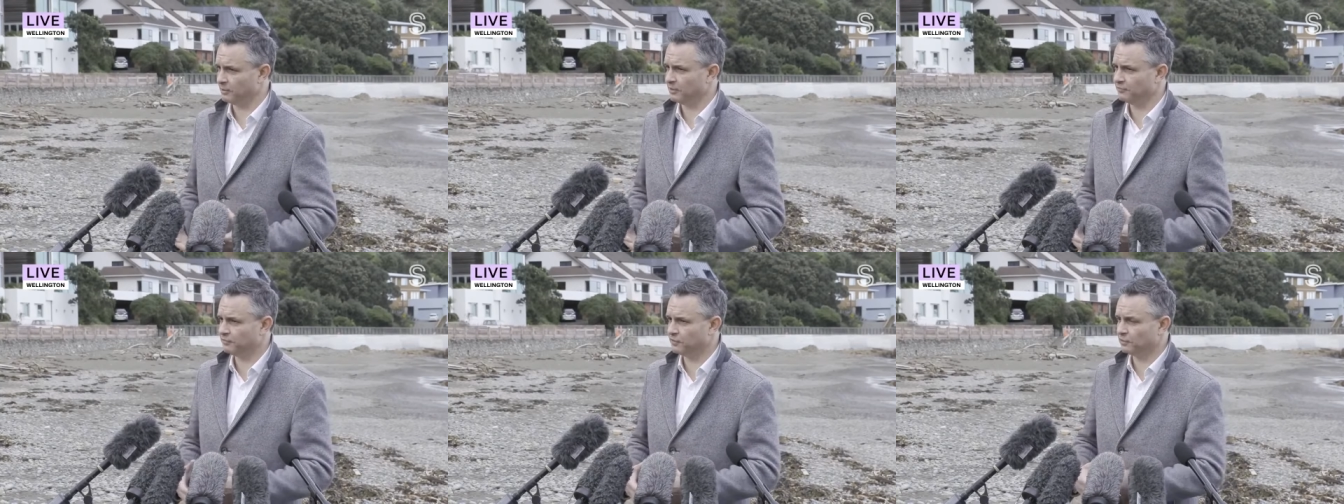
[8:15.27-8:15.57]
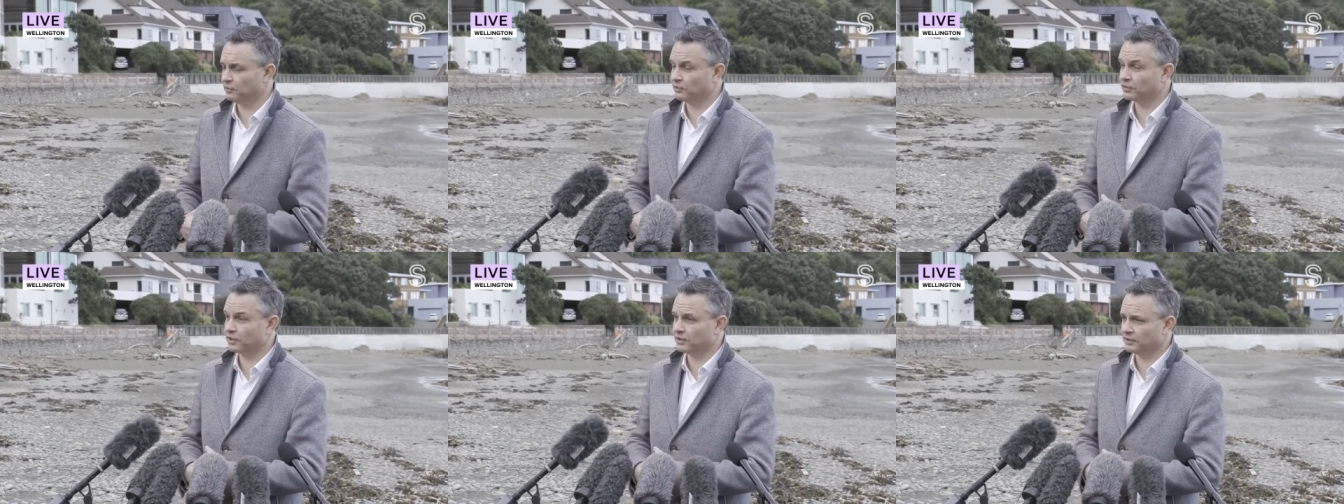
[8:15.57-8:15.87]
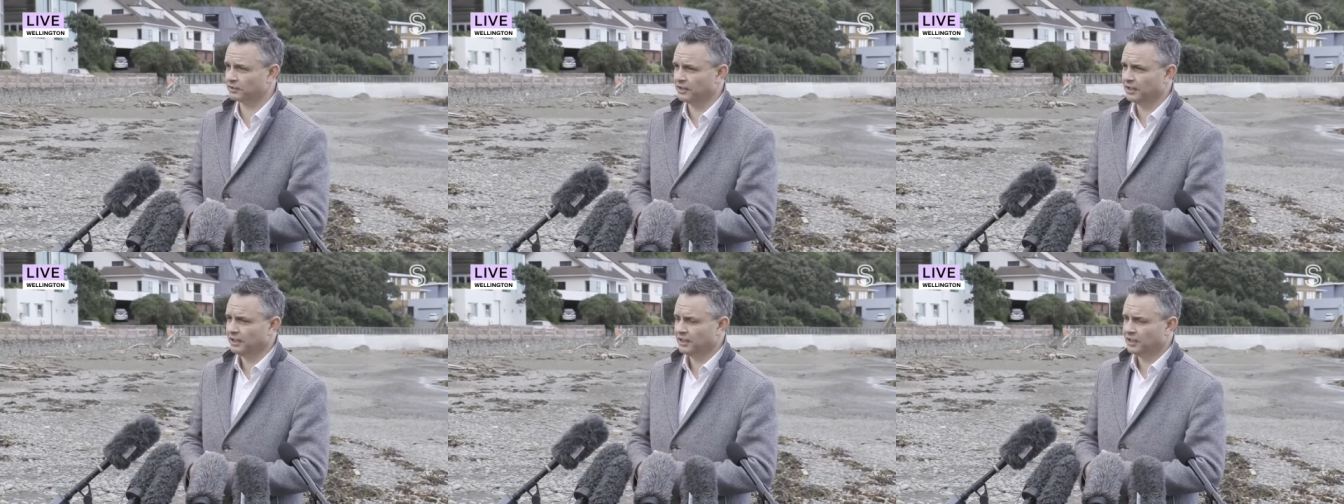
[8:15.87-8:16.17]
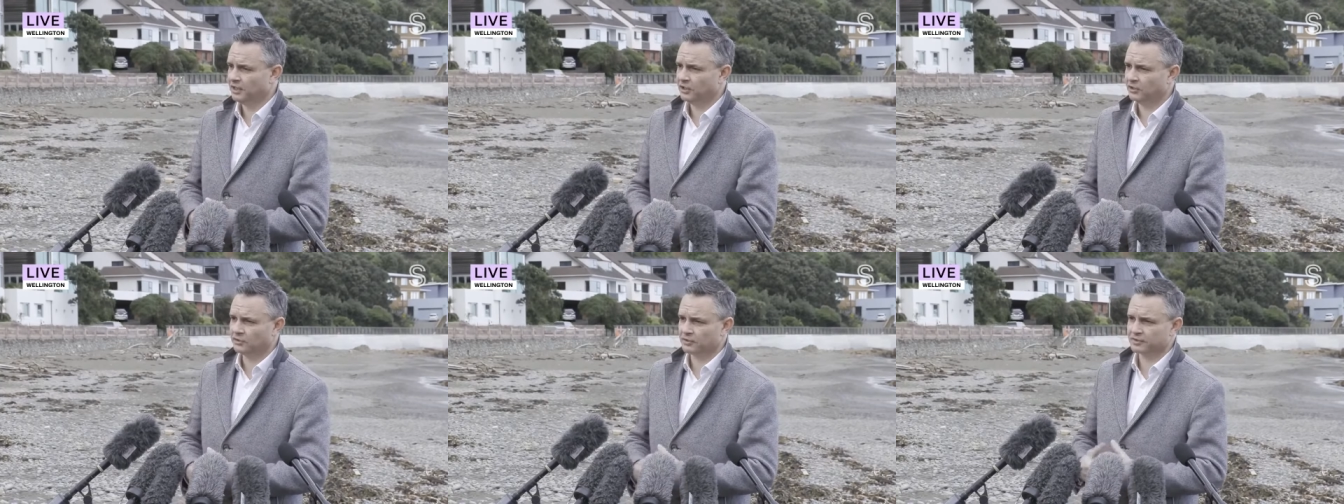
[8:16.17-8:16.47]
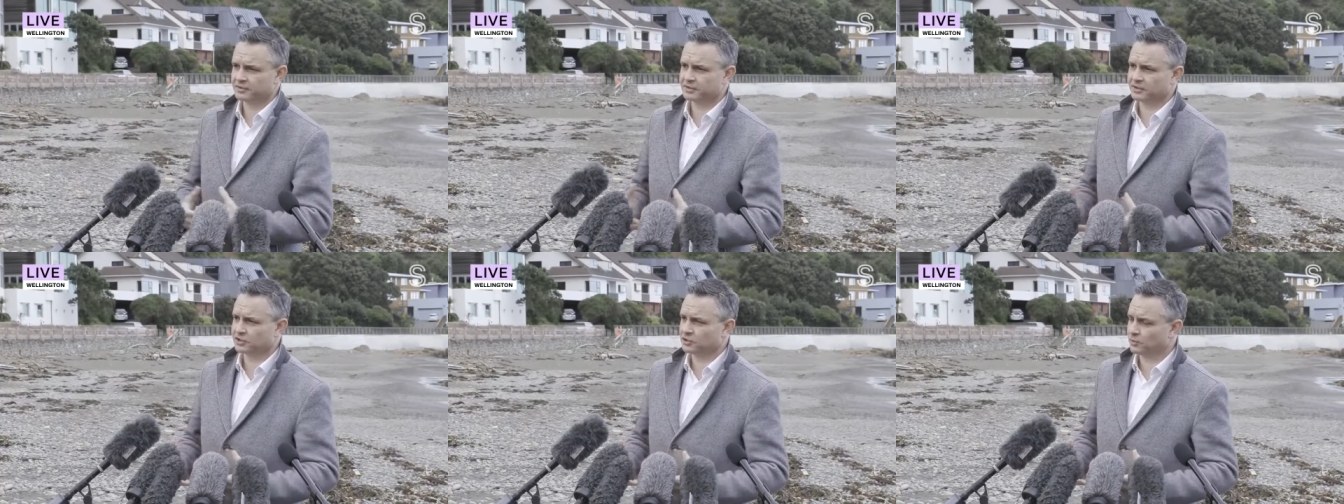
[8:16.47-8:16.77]
I mean, if you look at you know
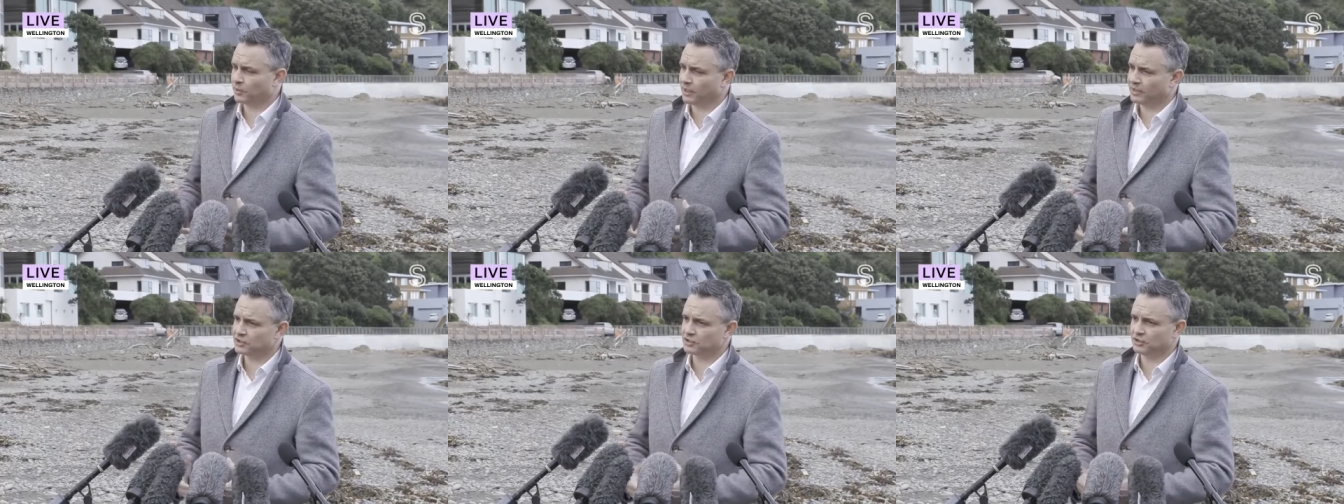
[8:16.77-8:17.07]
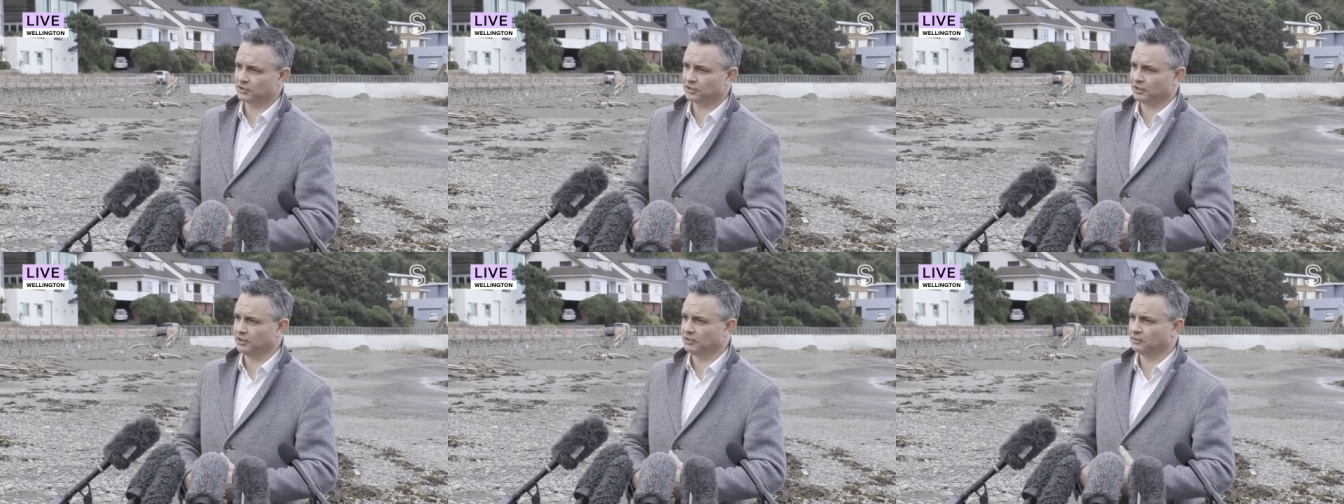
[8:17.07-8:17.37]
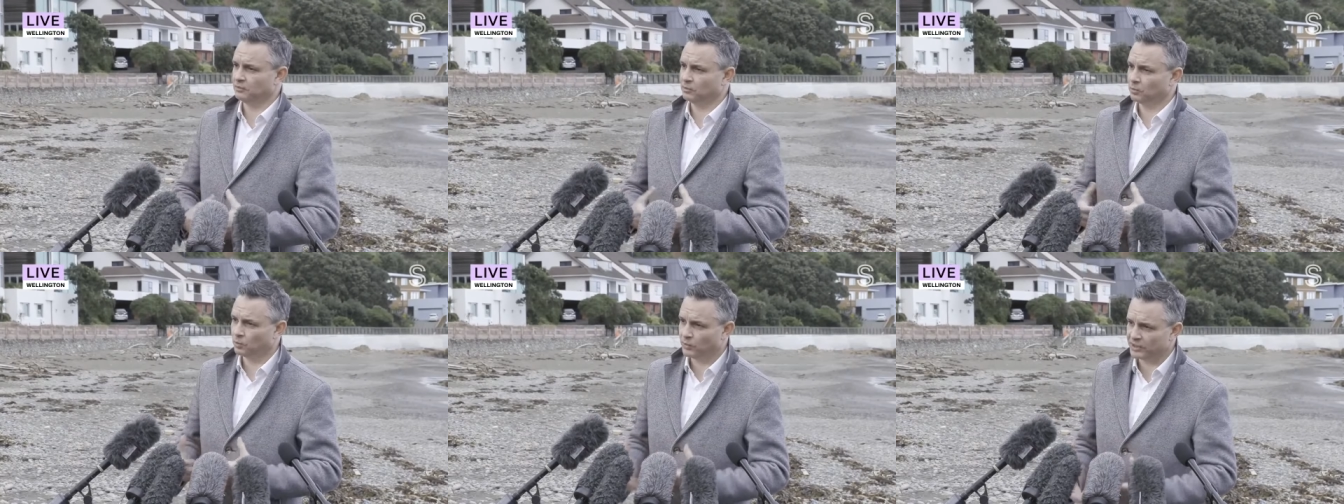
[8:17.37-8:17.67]
the situation in